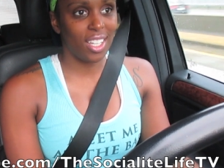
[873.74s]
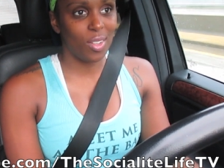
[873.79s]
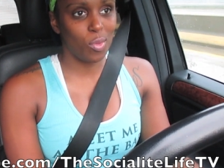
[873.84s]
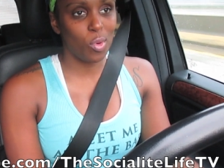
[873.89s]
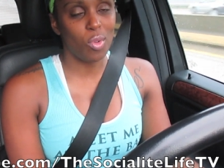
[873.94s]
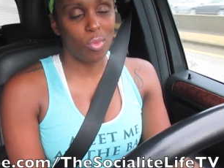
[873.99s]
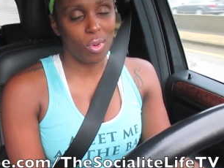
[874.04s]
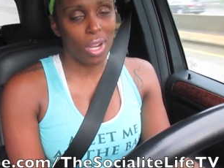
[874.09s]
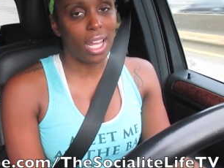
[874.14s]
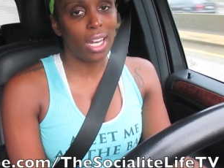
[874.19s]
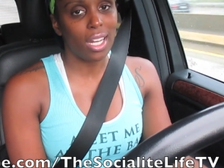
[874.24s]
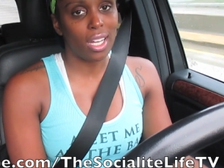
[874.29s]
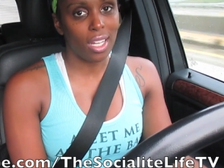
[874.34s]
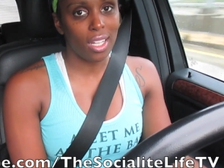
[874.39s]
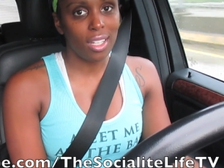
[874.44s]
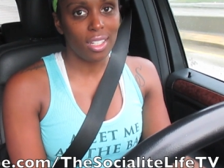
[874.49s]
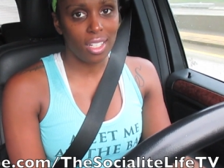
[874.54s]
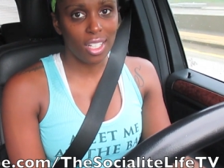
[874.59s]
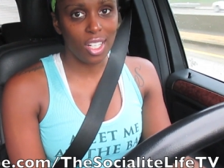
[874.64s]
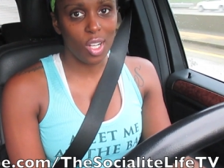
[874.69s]
we're
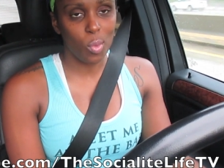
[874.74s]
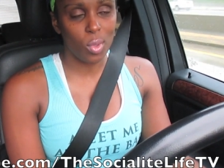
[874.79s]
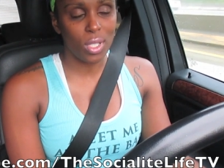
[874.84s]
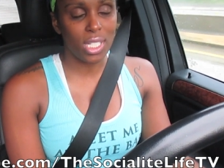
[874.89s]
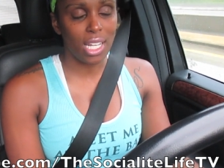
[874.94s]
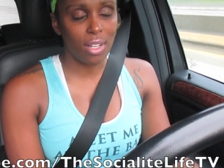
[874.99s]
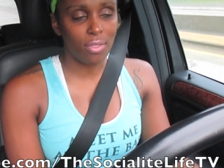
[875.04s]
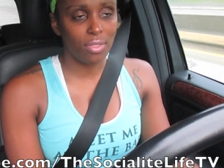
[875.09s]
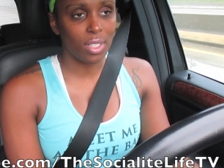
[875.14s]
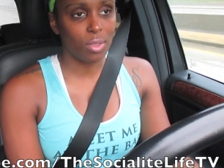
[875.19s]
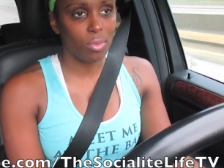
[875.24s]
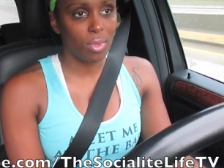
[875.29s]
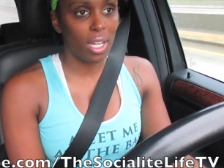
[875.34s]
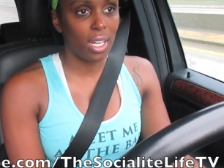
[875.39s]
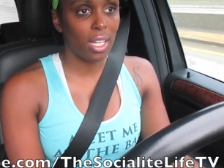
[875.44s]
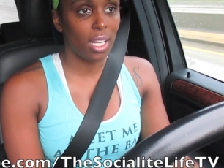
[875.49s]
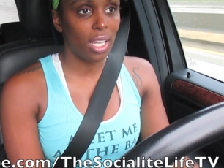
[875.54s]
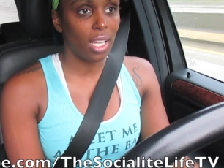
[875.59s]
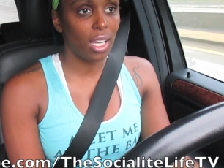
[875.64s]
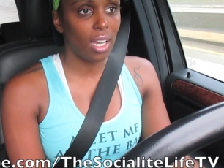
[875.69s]
ready. You know we're definitely
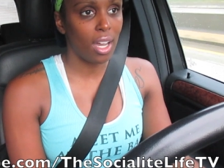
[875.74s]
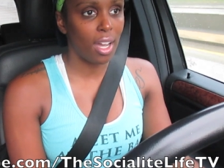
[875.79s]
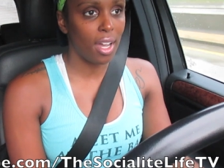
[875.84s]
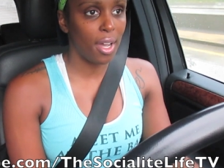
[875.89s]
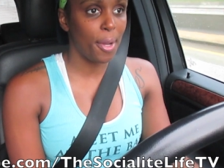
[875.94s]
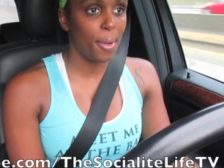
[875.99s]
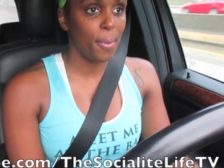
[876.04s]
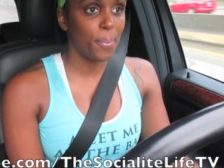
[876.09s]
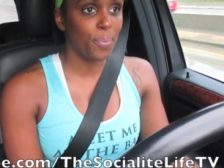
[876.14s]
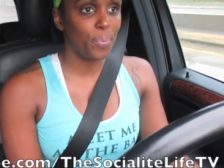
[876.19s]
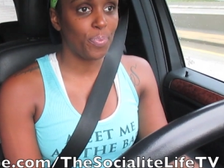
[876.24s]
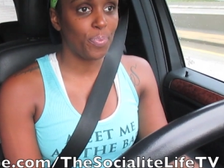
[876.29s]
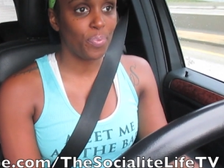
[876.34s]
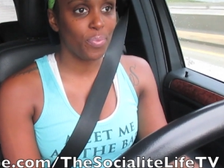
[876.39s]
ready. Um,